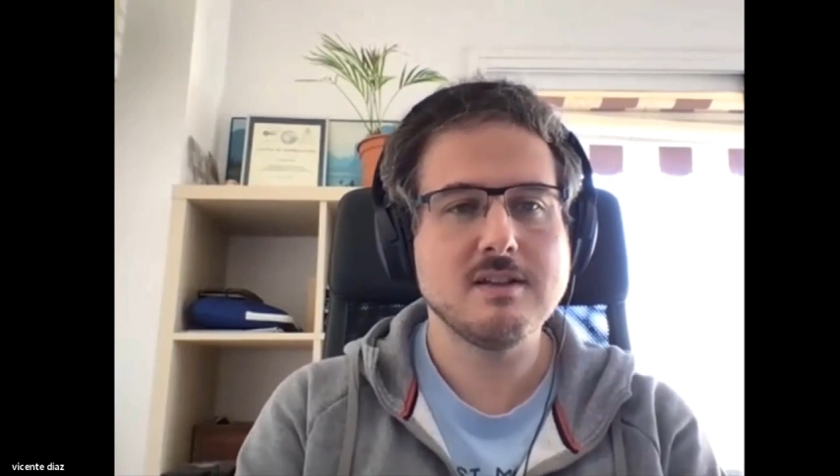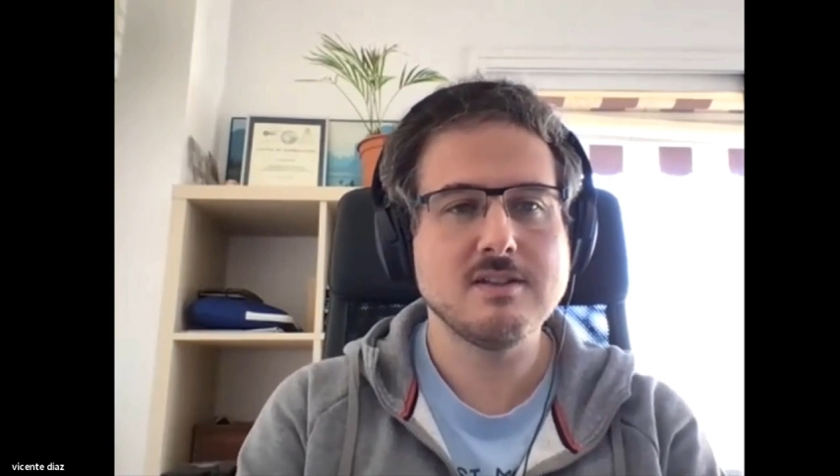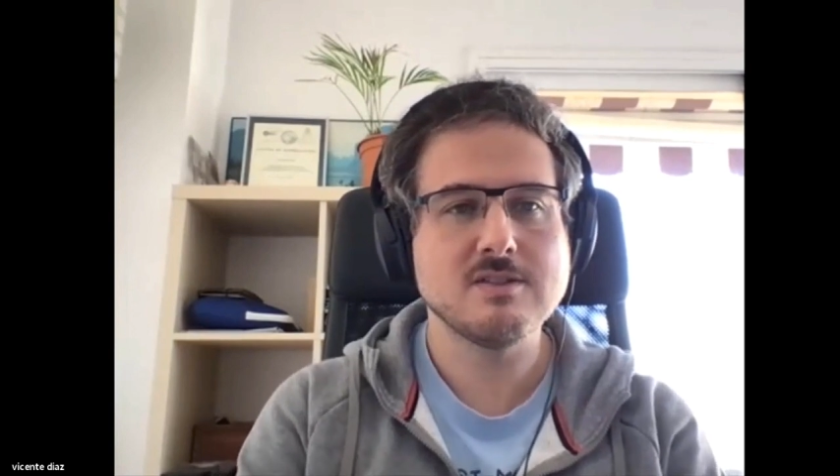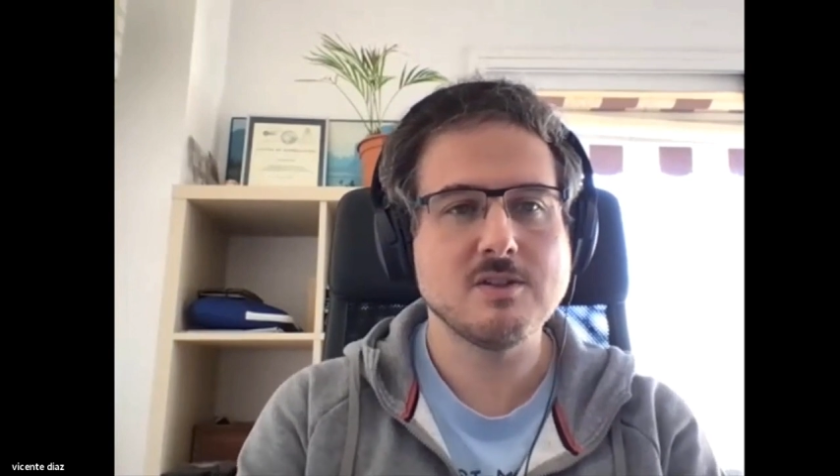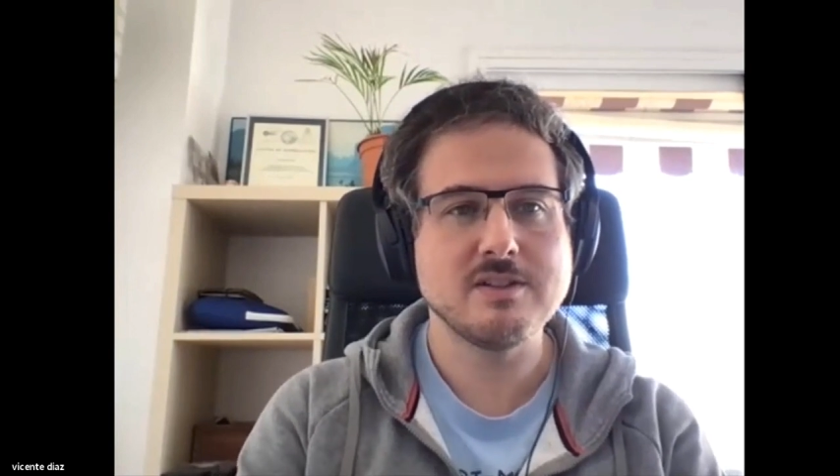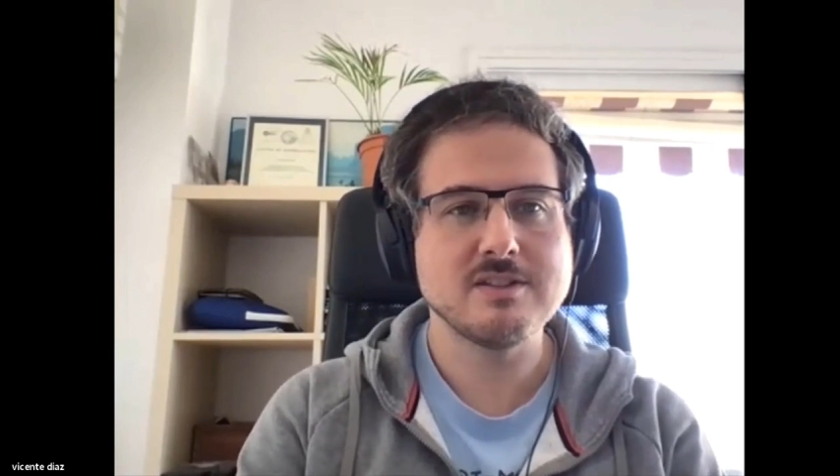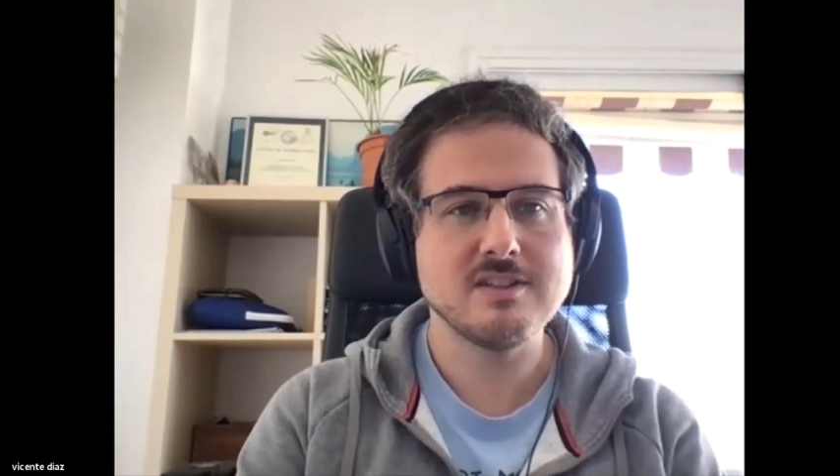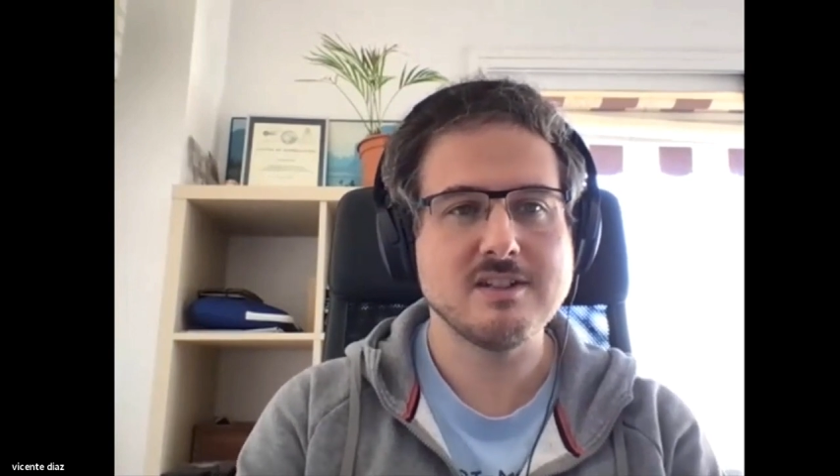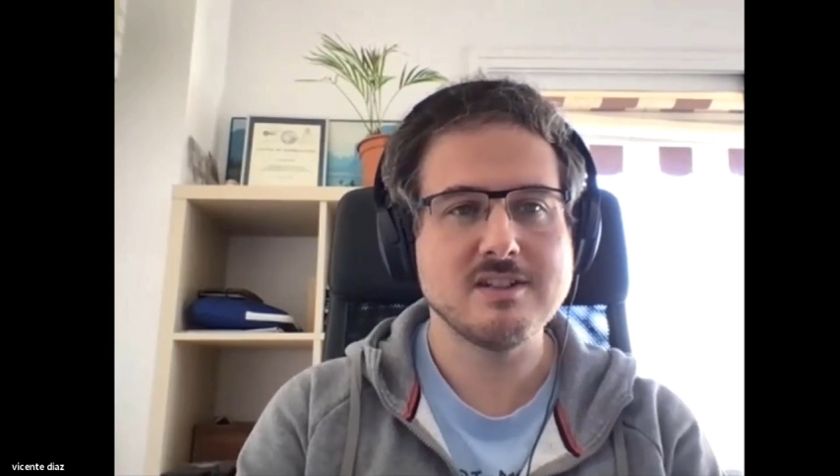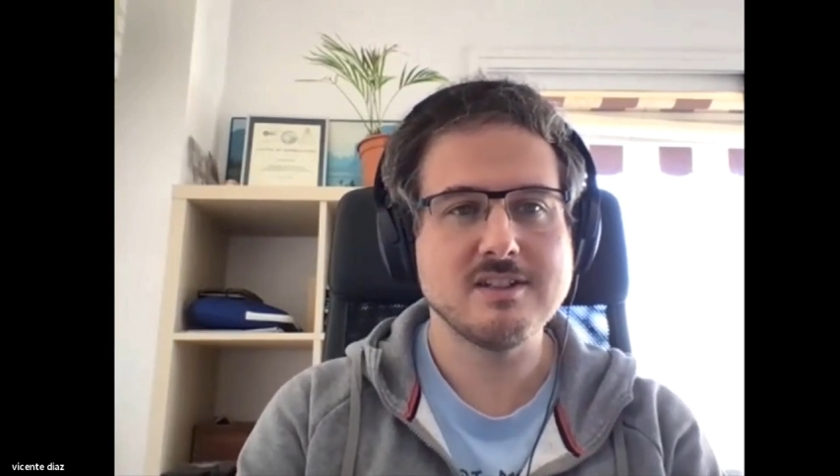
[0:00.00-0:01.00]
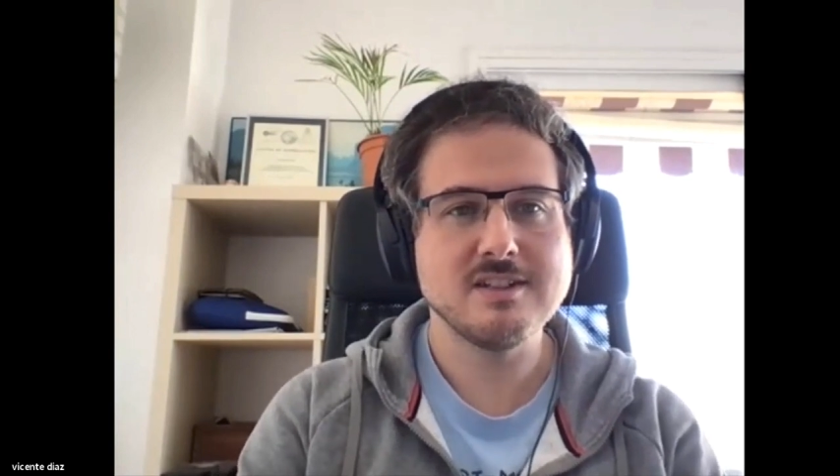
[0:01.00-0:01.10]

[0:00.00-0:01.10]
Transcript: stories here?